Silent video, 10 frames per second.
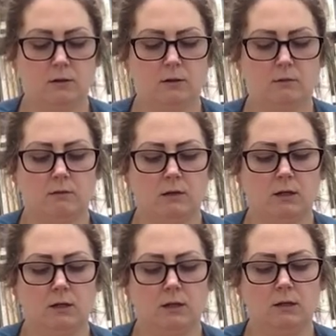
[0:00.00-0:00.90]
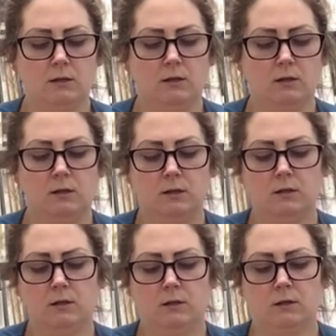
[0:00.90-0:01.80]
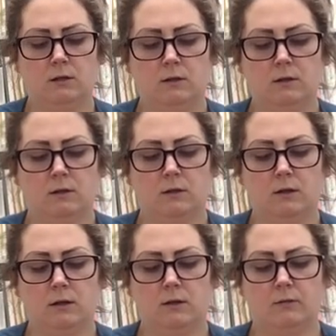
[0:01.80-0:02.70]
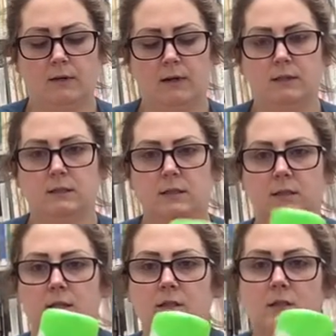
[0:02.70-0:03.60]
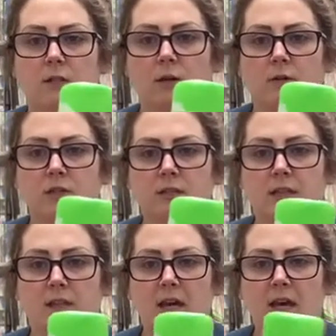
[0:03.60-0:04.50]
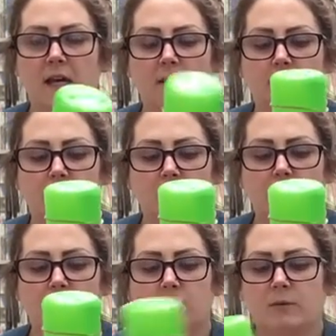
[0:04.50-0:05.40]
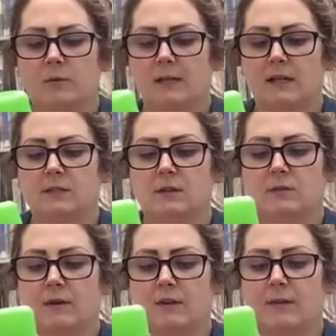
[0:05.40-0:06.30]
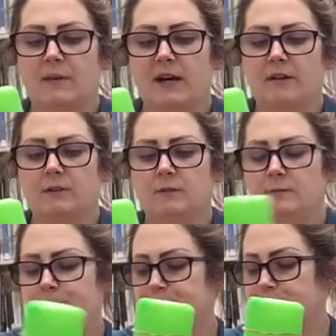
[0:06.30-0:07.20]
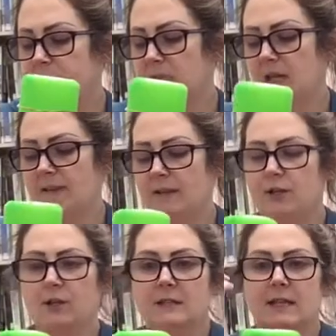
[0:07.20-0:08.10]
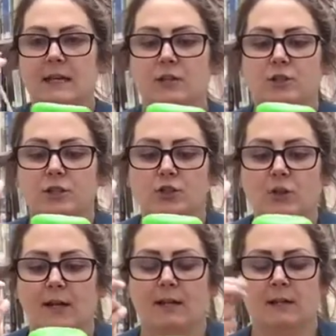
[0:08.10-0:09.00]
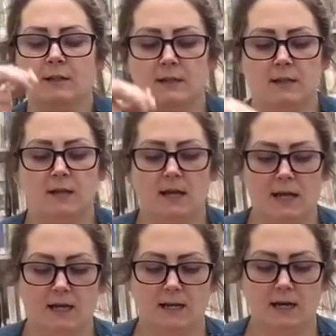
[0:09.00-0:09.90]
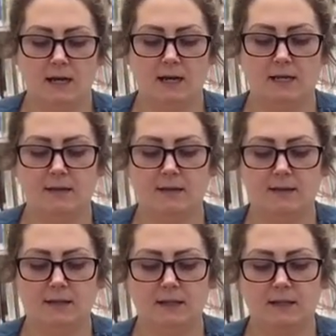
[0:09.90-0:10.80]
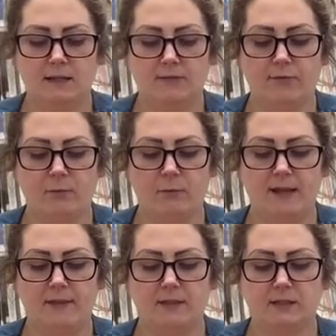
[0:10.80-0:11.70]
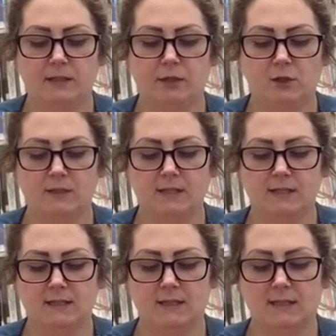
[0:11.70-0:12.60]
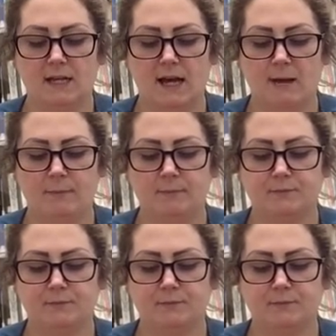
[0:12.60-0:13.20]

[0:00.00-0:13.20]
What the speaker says: Okay. All right. So just like that, rubber bands around the bottle. And then you're going to take your string, and on the rubber band that's closest to the top,